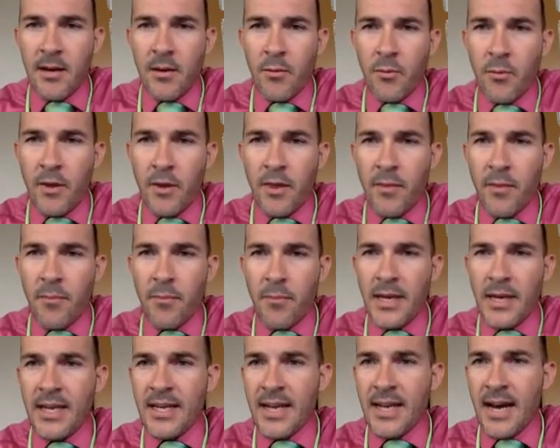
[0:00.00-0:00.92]
with
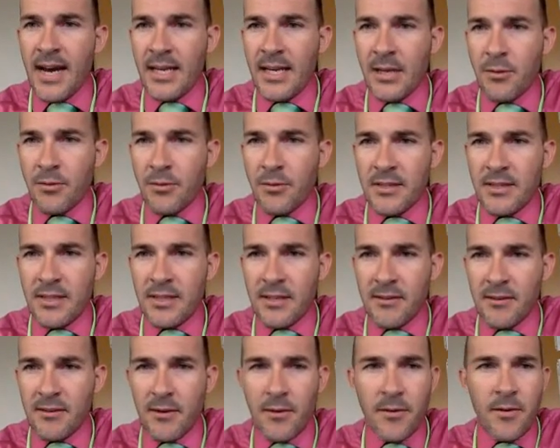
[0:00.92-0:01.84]
b not equal to
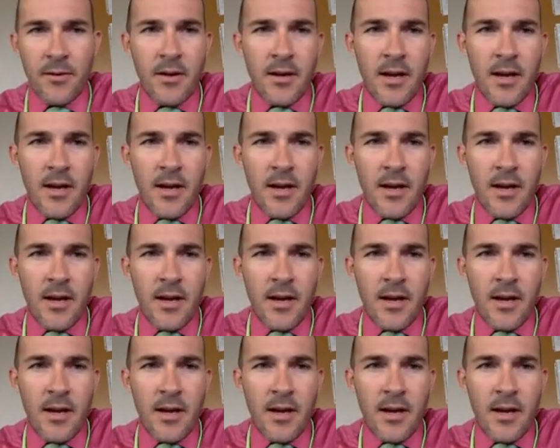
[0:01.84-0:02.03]
0,